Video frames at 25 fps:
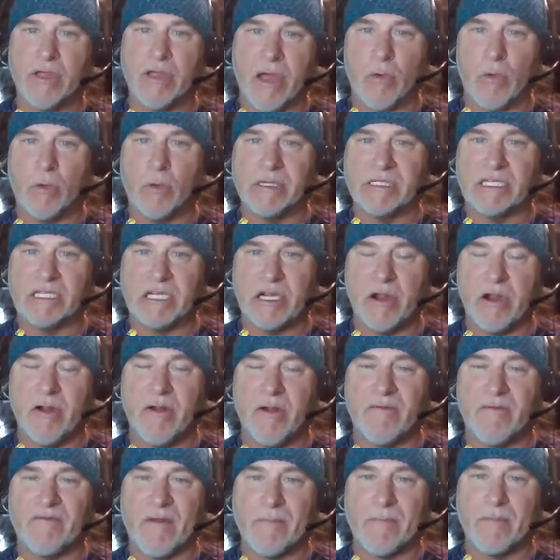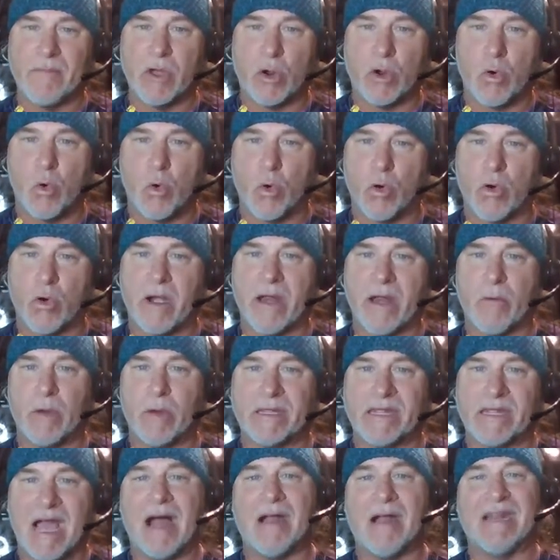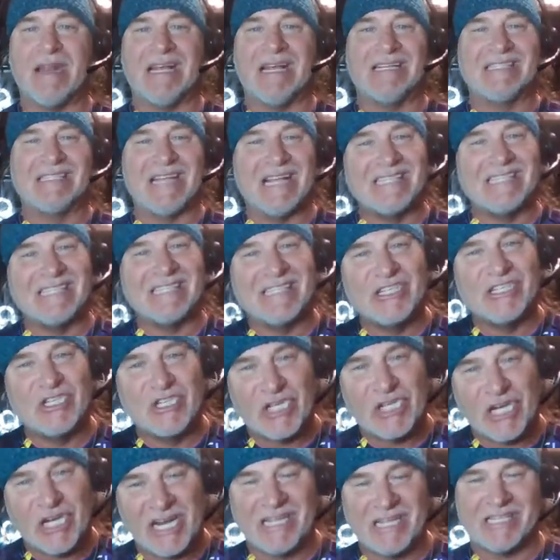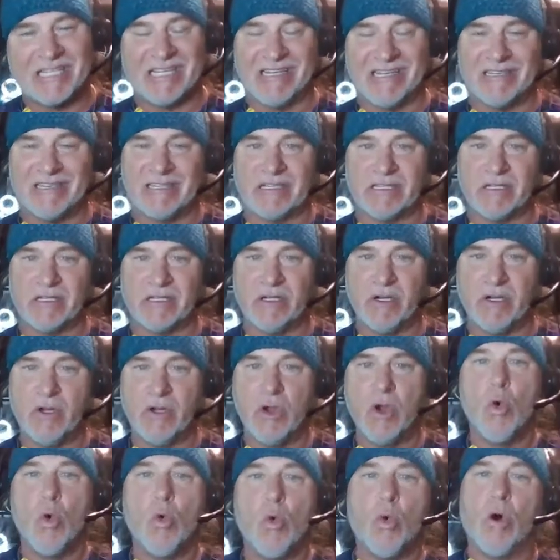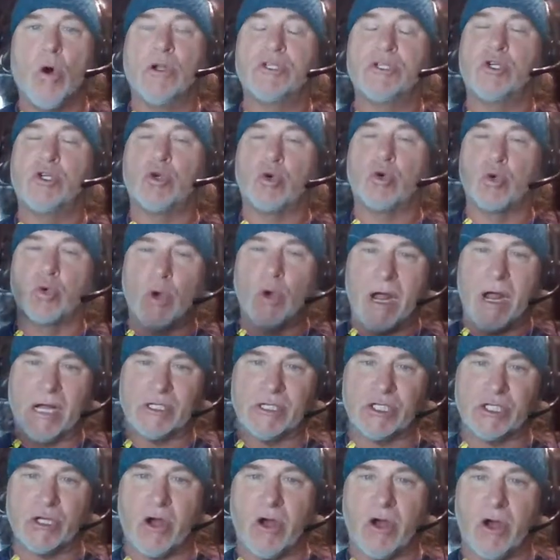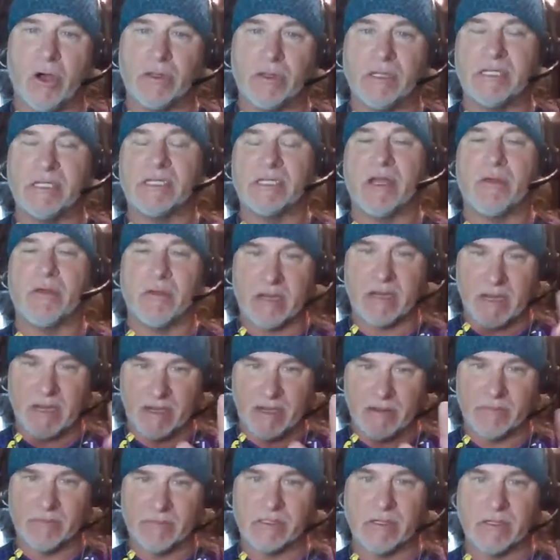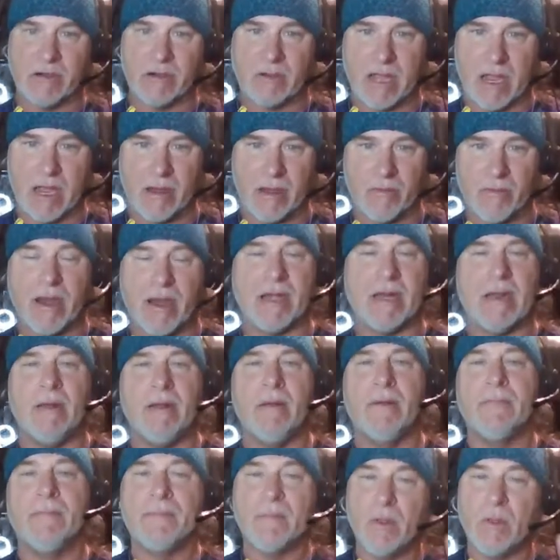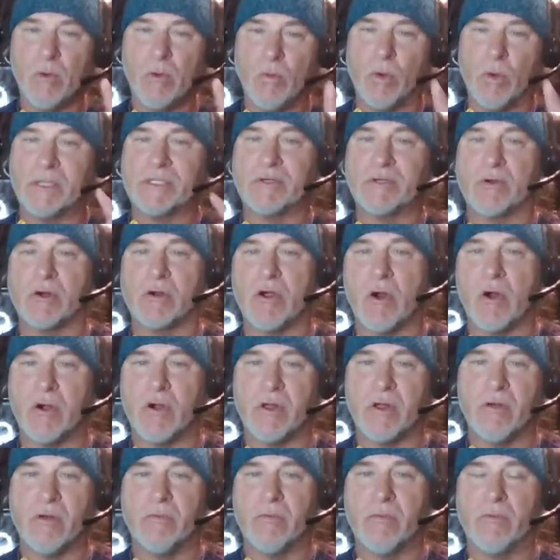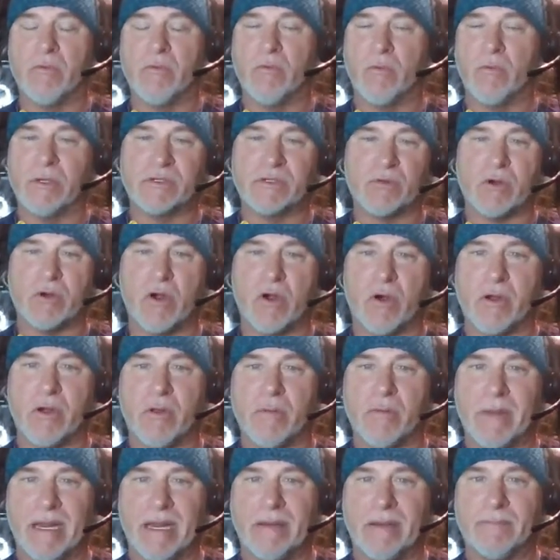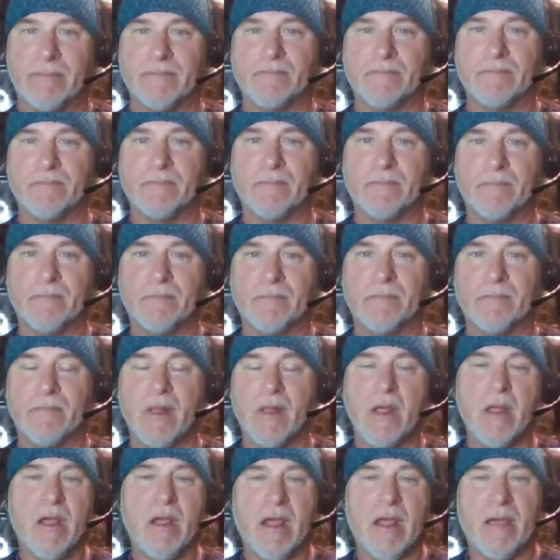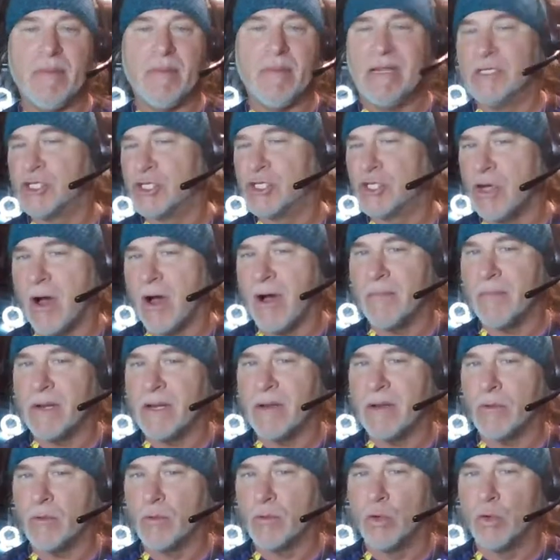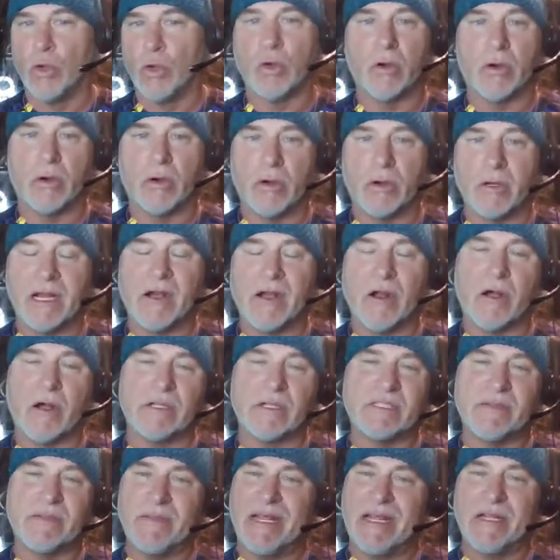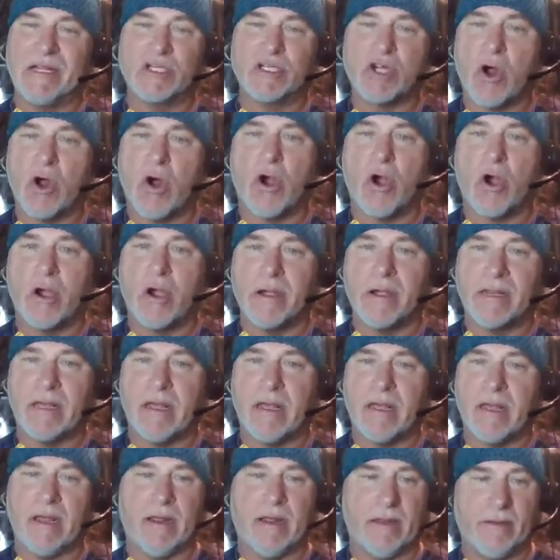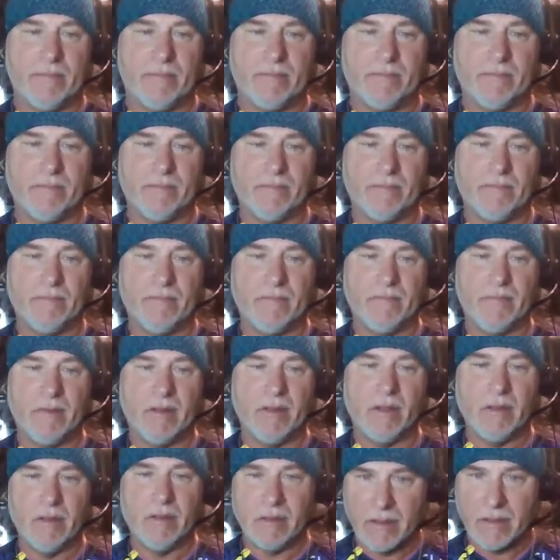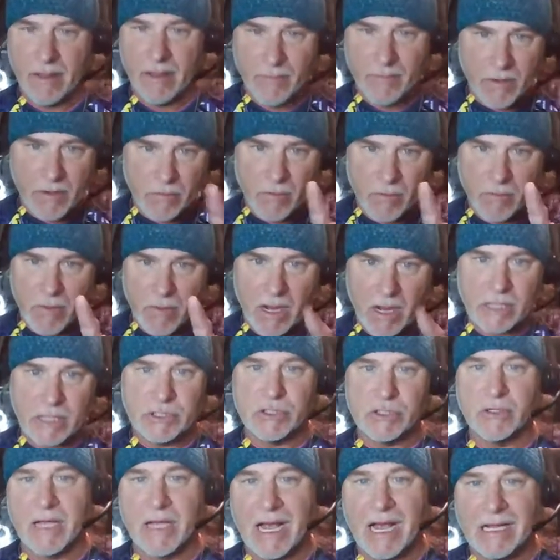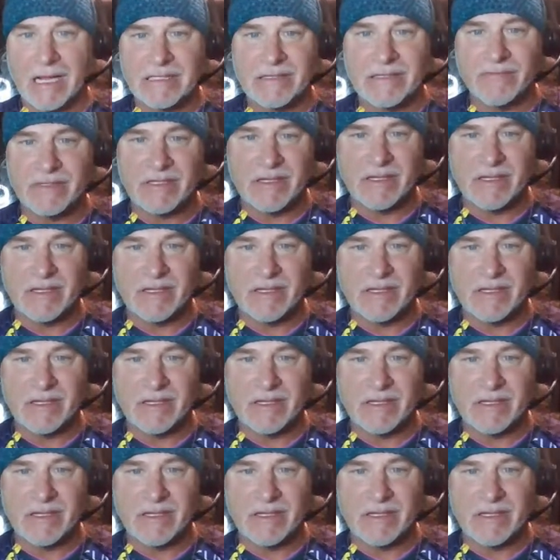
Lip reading: that was hewn from the quarry without hands, that's Jesus, will crush all these other kingdoms. Okay, you ready? What's Ricardo mean? It means dominant ruler. It also means hard king. Let me remind you guys of